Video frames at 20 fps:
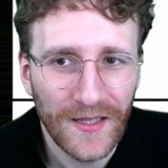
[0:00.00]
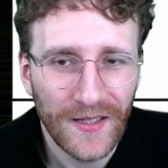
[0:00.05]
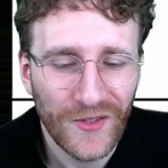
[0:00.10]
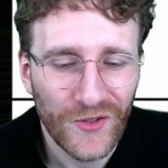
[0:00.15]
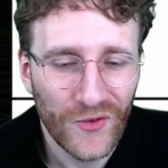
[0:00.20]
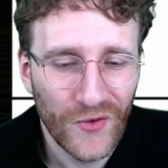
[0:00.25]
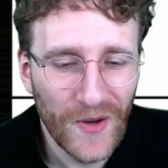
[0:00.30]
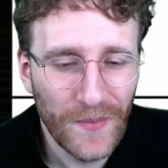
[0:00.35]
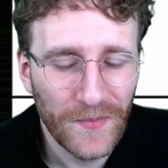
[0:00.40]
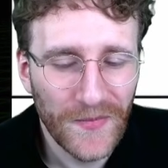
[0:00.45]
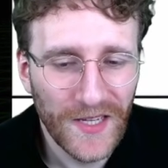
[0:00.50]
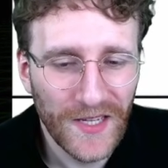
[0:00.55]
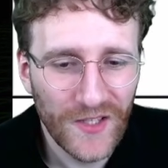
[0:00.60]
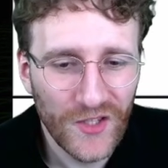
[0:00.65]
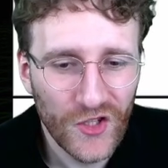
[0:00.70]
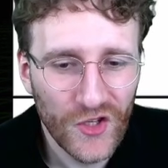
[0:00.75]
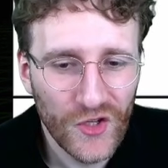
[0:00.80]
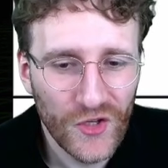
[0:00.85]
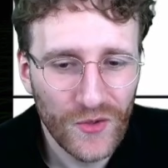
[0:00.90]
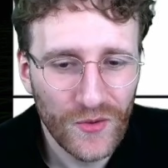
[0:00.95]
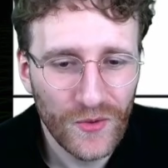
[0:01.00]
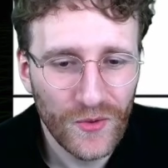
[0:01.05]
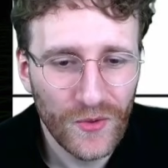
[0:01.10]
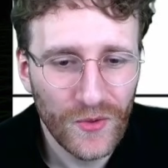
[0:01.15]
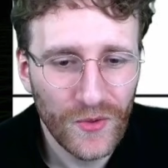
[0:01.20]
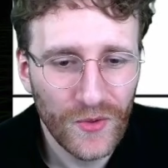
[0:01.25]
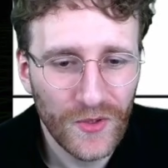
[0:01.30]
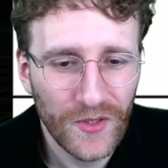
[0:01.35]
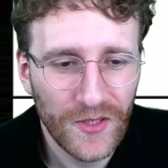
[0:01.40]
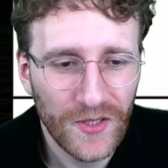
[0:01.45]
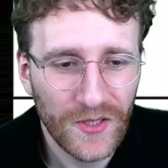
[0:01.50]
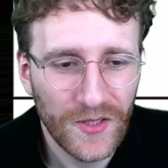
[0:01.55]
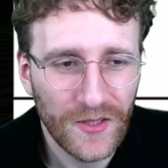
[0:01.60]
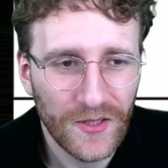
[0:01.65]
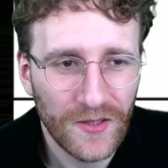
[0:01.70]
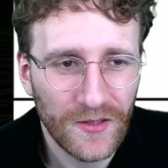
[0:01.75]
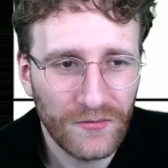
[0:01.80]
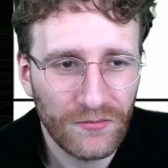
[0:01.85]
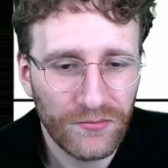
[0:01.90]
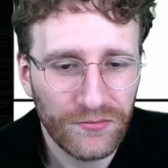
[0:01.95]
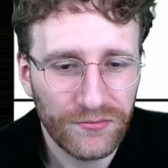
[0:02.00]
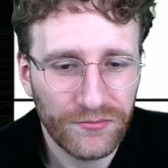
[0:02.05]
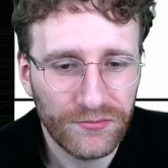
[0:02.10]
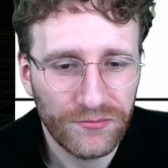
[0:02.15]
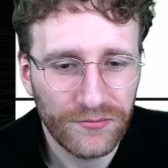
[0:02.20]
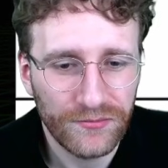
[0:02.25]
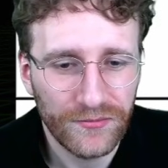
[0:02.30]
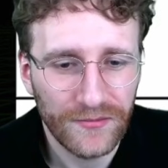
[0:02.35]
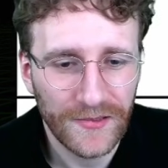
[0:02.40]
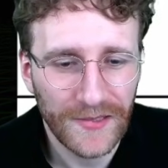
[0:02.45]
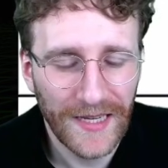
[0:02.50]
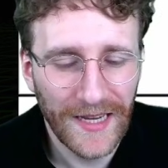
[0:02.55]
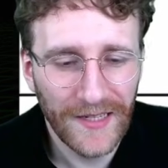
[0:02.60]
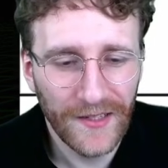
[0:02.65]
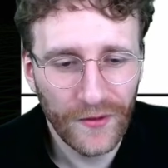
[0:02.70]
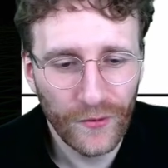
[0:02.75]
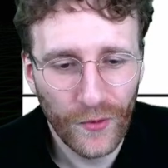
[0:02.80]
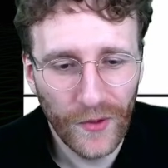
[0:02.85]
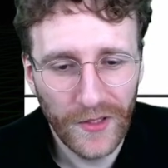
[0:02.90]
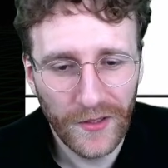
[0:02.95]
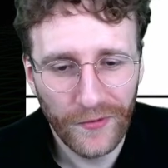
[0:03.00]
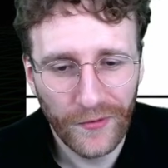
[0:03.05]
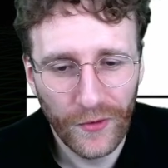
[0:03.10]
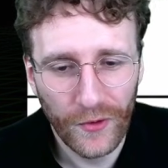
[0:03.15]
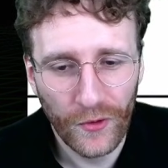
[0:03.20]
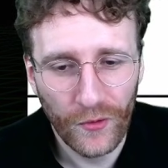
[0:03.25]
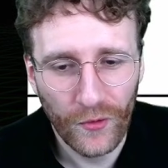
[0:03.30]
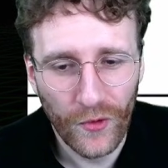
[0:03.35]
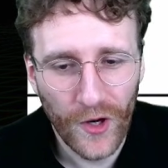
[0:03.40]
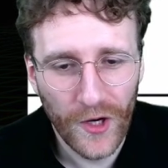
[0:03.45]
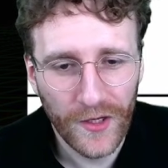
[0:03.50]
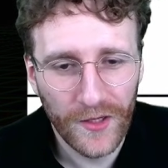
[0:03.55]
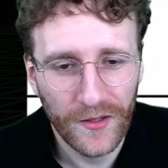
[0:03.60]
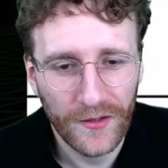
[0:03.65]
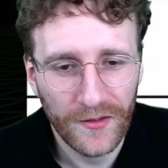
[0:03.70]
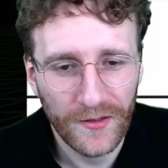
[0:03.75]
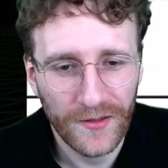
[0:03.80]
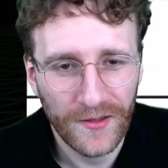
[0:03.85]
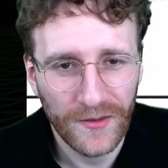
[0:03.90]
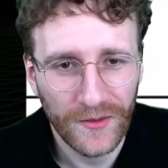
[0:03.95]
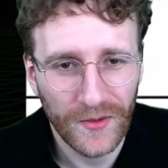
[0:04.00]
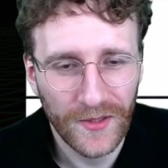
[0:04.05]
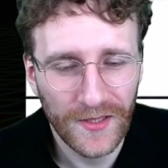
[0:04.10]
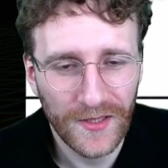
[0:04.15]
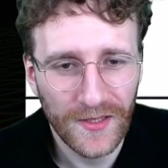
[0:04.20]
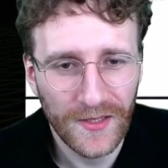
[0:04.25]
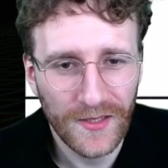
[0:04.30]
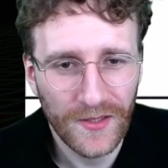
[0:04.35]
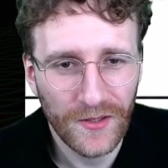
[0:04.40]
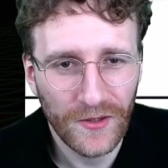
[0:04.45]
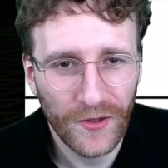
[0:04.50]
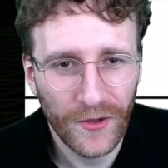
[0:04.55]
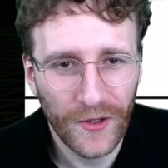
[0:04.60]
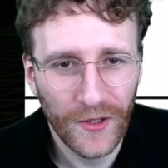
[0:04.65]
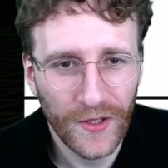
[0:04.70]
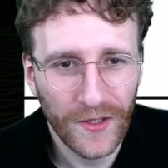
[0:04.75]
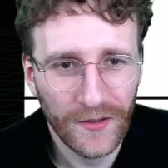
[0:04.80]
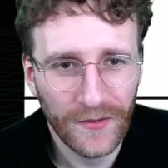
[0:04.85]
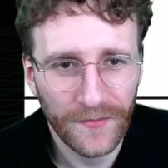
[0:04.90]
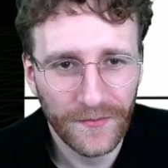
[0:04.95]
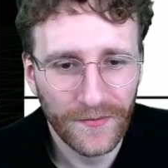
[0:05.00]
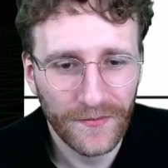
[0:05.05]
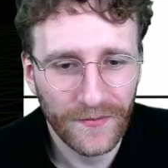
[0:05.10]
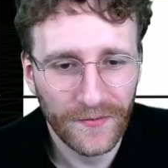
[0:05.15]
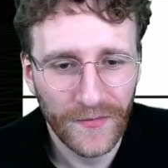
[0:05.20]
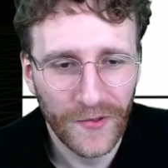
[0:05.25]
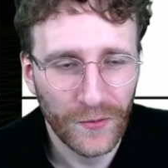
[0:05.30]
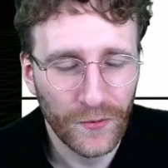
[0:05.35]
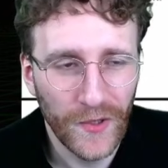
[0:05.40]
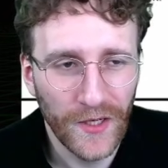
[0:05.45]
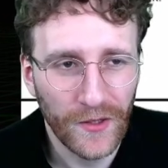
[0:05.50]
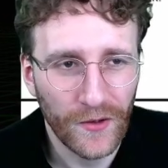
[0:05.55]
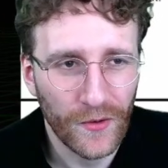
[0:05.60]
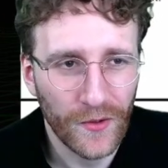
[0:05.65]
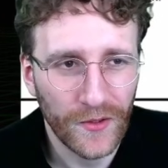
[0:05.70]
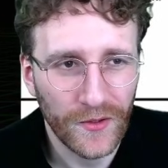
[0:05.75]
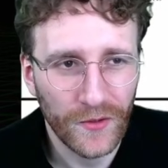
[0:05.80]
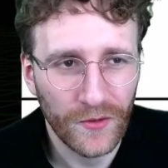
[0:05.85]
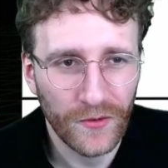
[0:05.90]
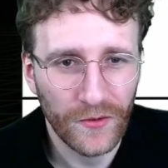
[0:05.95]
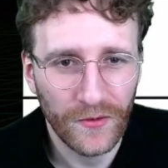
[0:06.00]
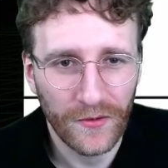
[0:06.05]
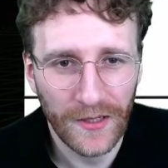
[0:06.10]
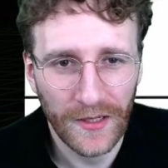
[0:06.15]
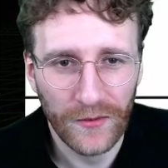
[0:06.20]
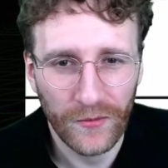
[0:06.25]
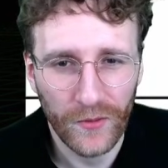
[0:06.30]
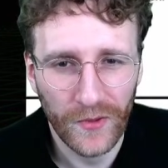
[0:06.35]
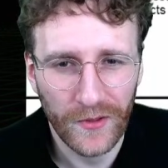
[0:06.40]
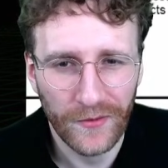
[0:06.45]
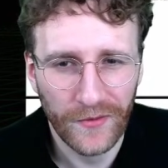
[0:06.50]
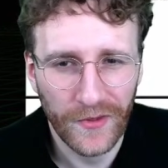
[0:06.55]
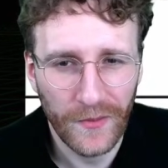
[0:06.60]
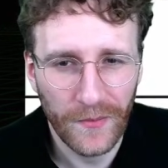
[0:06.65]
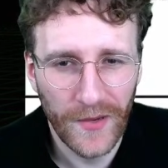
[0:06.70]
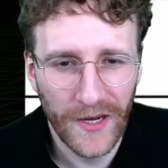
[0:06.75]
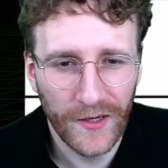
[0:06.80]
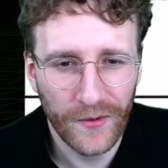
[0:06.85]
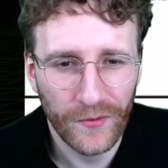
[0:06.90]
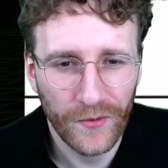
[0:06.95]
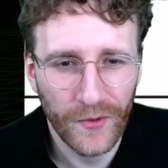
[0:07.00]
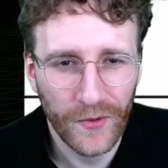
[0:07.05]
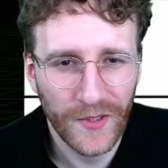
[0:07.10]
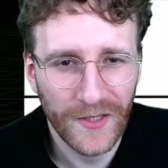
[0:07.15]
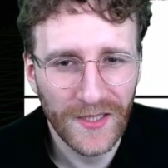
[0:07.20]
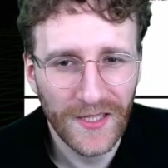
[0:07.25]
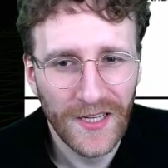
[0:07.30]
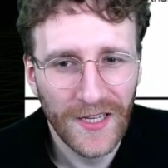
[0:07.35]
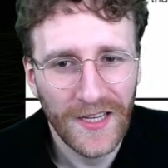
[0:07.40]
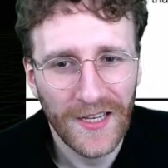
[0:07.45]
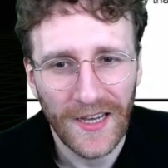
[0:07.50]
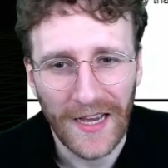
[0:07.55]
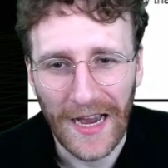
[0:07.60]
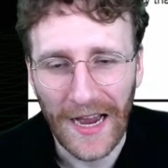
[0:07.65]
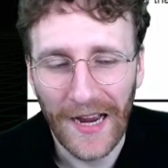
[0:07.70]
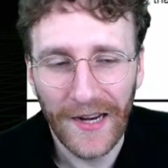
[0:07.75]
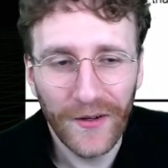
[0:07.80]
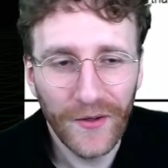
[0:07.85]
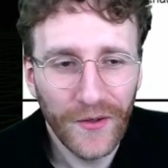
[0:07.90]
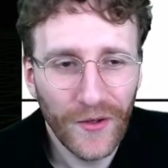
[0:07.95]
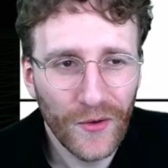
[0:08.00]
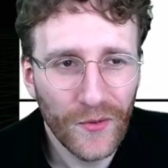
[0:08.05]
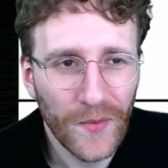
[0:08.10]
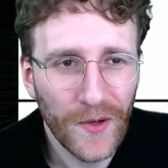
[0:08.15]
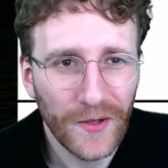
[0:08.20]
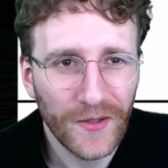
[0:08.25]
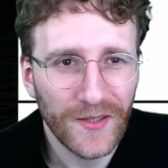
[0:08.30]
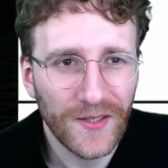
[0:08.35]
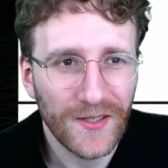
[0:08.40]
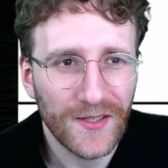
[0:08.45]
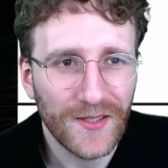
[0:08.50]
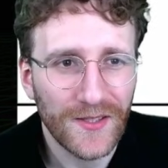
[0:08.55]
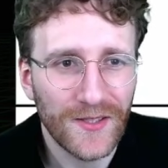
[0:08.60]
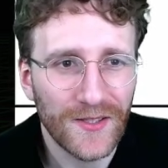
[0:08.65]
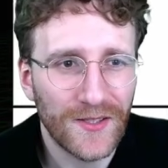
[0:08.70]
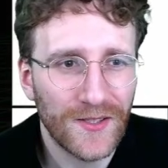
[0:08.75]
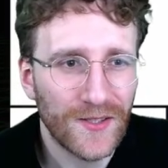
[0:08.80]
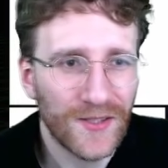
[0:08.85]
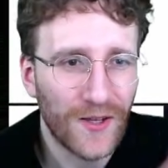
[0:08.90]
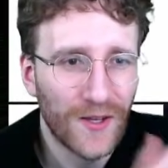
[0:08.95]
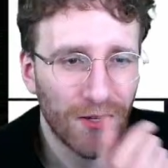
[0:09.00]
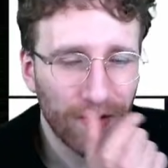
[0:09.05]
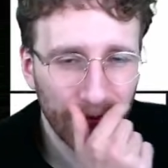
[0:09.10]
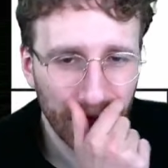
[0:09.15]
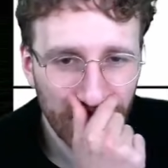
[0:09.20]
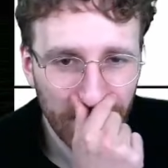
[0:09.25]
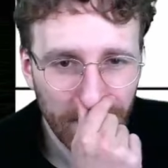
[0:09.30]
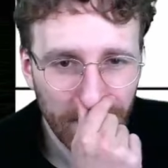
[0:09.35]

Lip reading: Trap Dust Shoot. We're getting rid of our rock, so this is annoying. But we're going to get rid of the back row. And I don't know about the Solemn.